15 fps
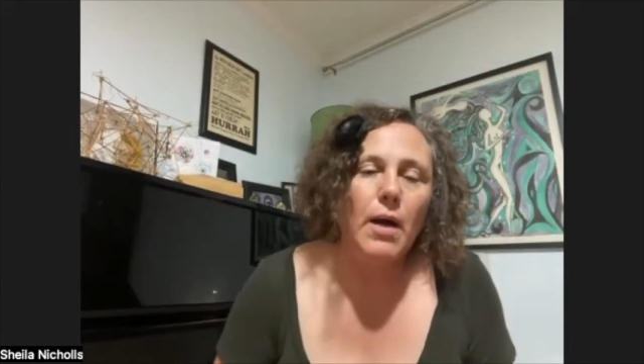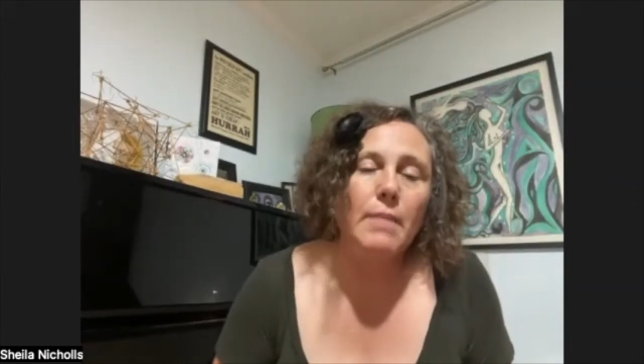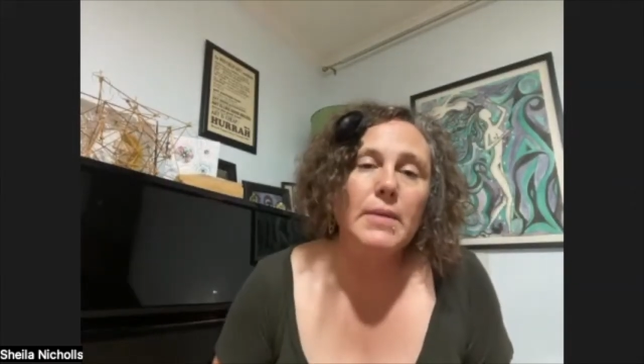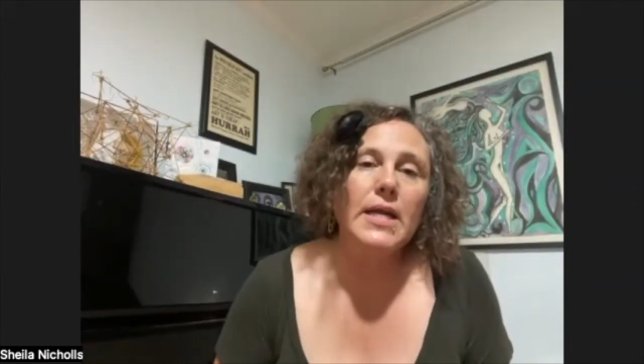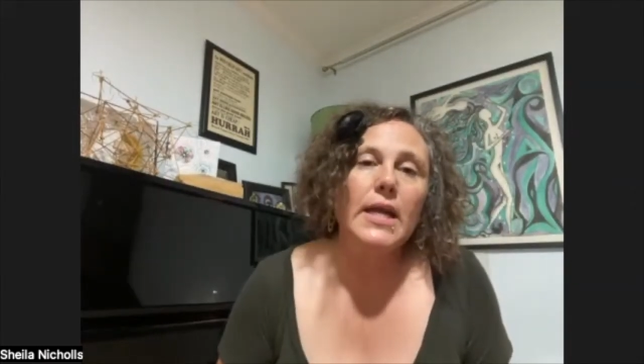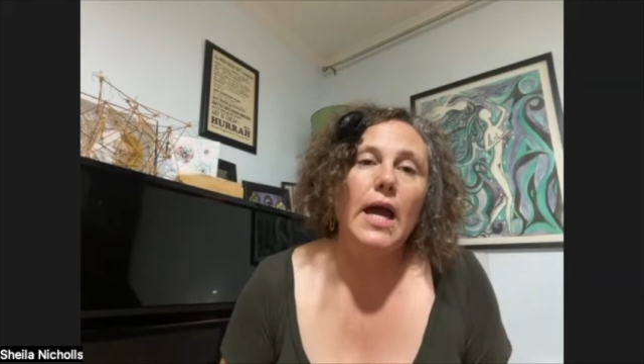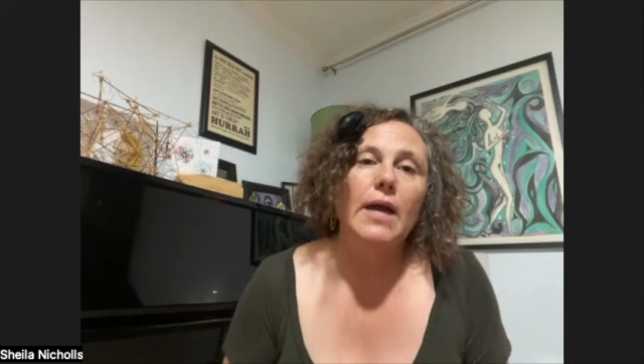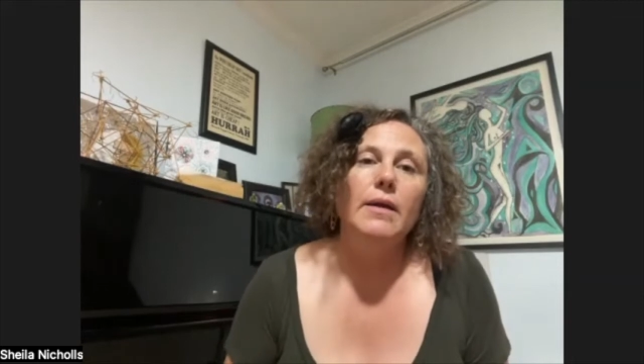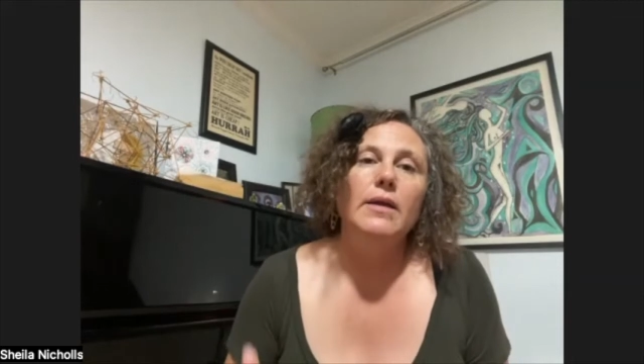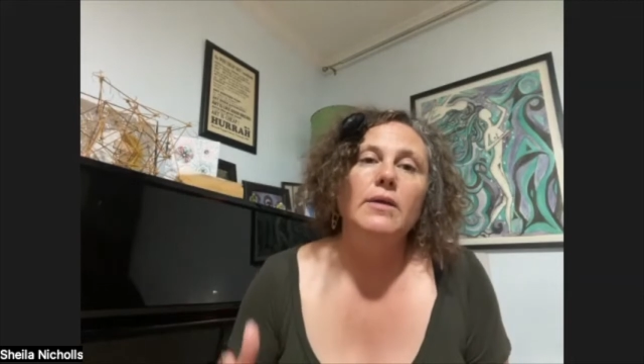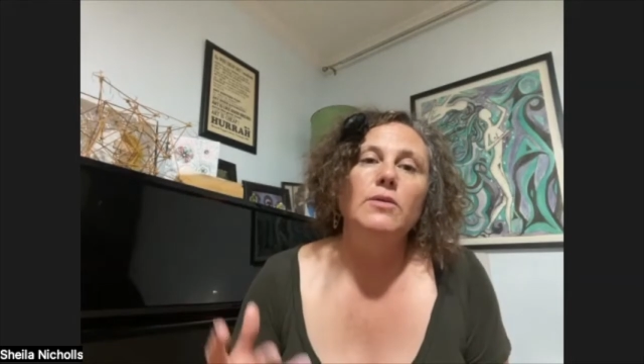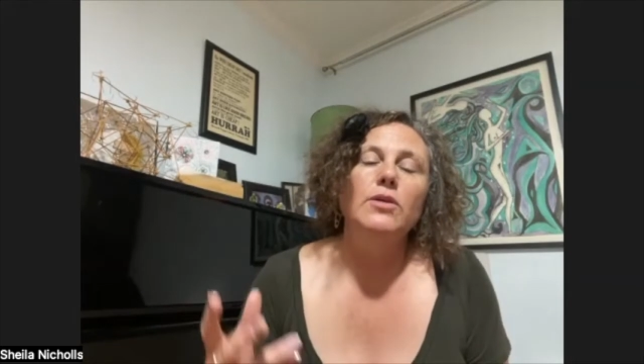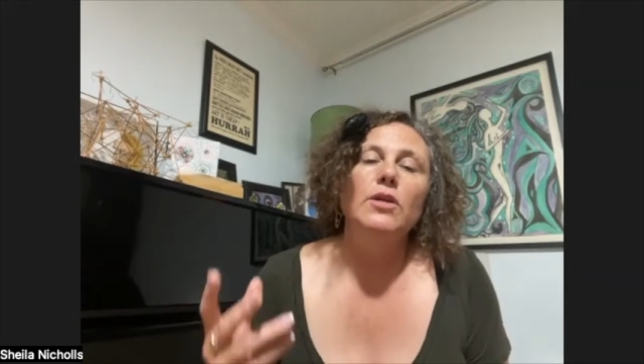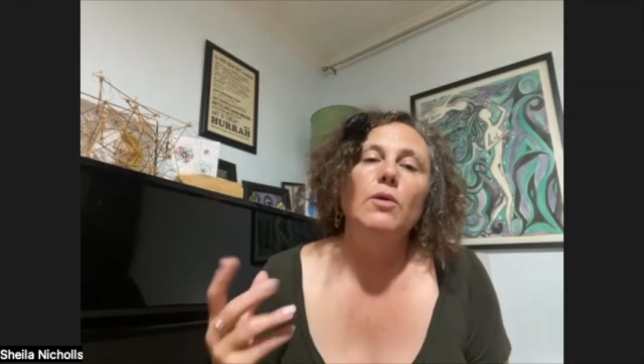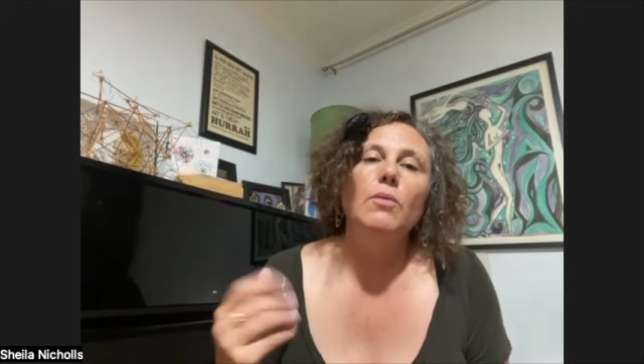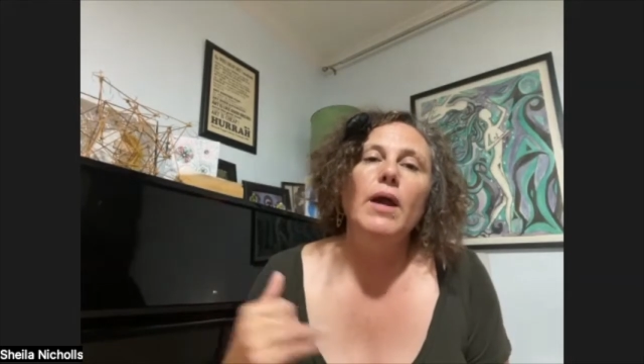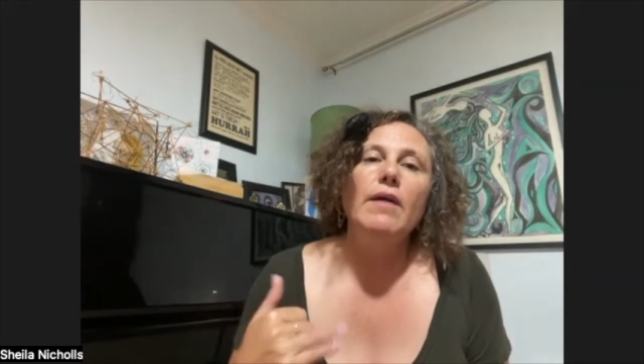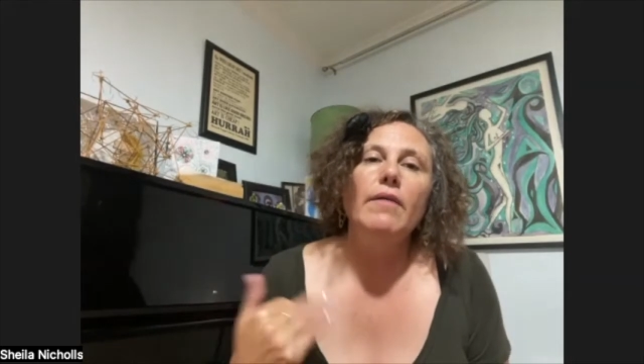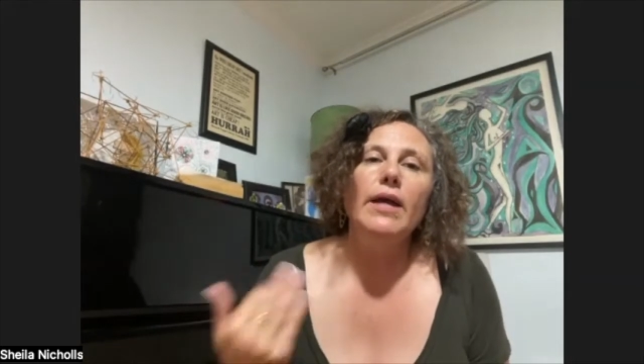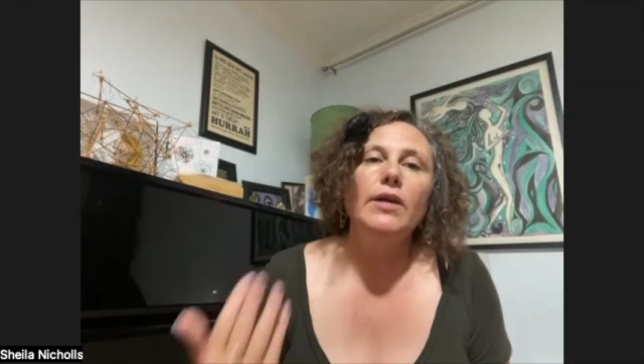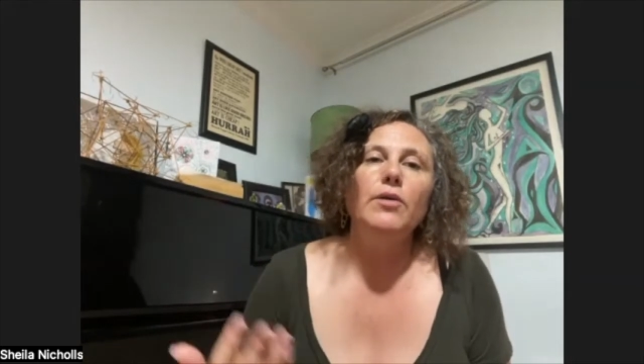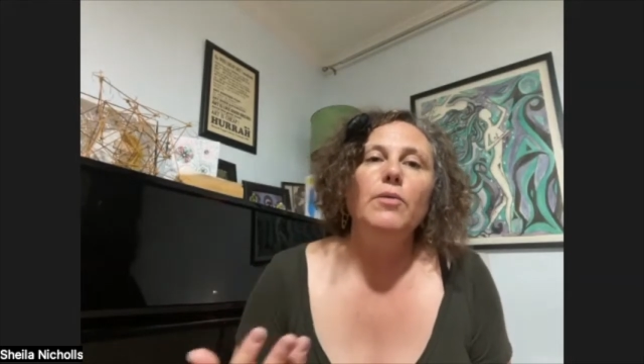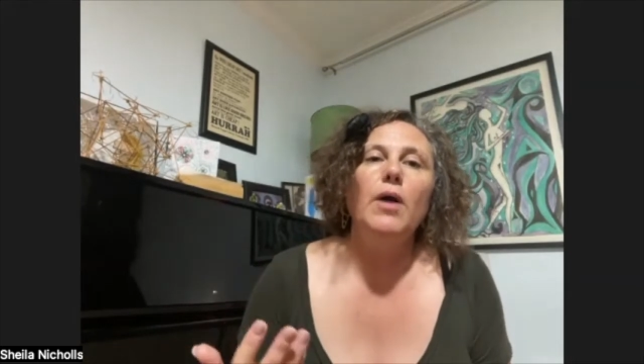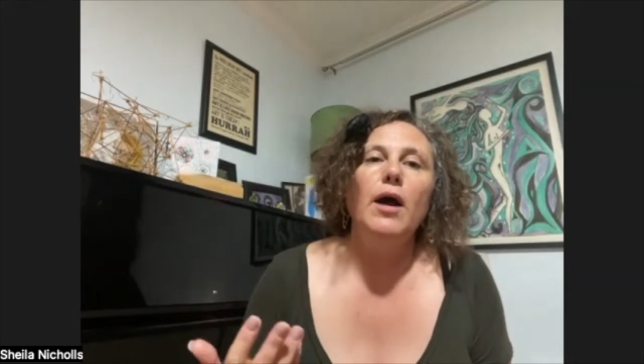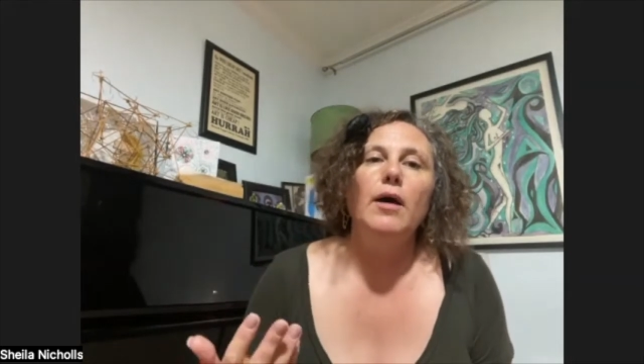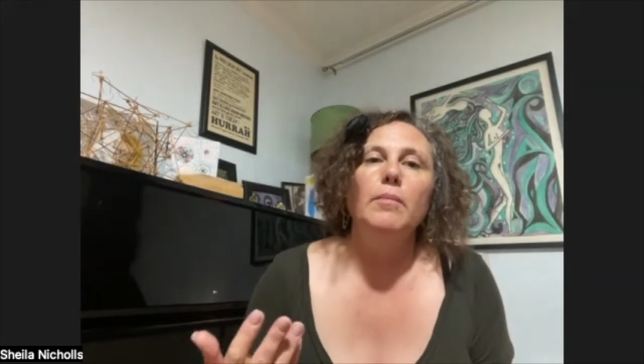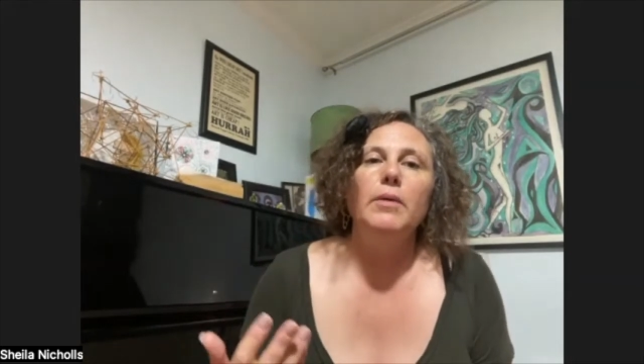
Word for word: I mean, I you know where I grew up.